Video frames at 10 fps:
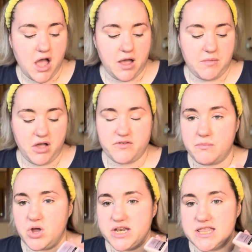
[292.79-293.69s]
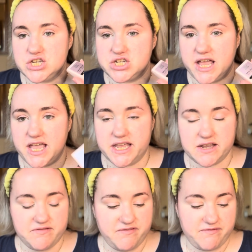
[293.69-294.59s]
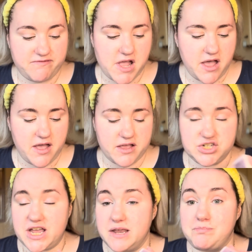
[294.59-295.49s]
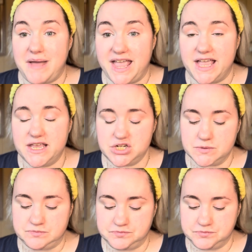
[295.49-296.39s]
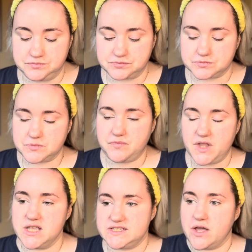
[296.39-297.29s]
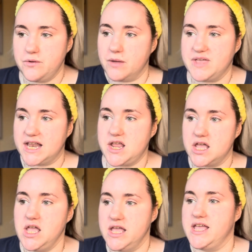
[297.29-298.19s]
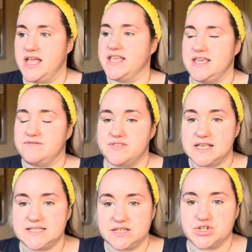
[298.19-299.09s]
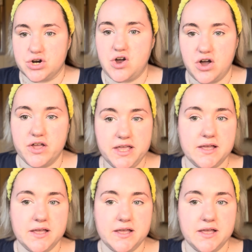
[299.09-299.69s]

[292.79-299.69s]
I've got mine in the shade beige, so I'm gonna give this a try.